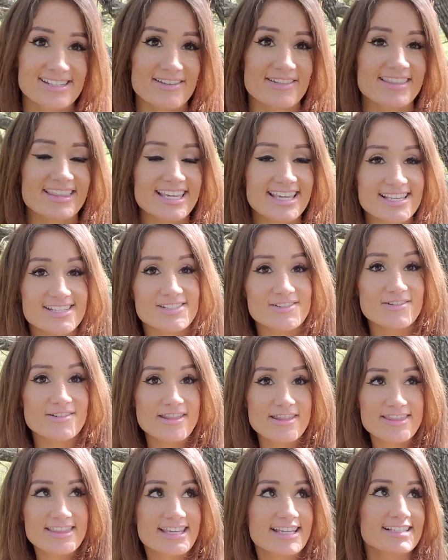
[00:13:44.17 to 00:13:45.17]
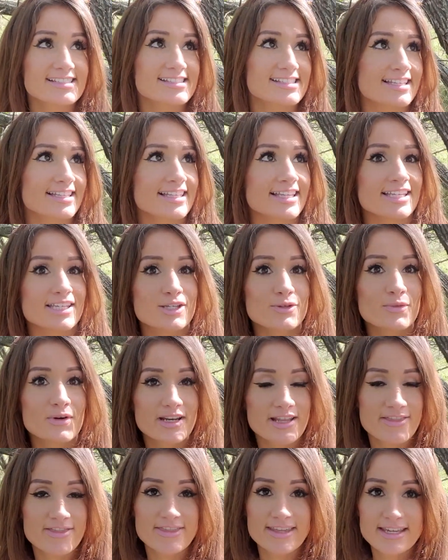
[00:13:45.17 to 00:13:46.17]
these are the things that you want
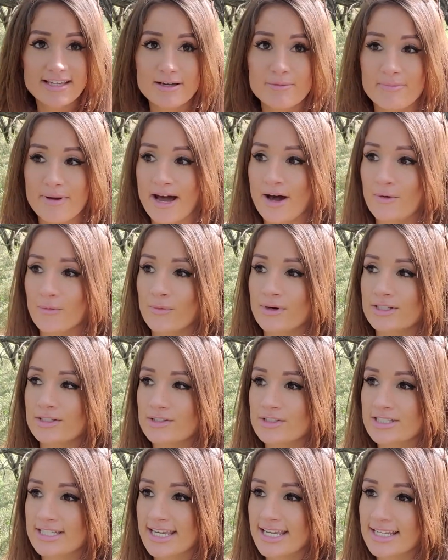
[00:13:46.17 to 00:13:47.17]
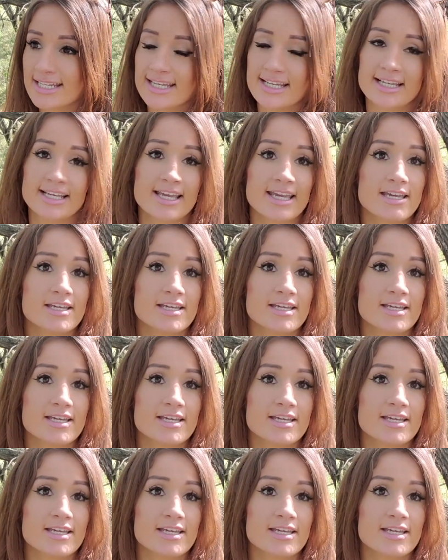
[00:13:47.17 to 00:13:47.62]
to think about when you're dating.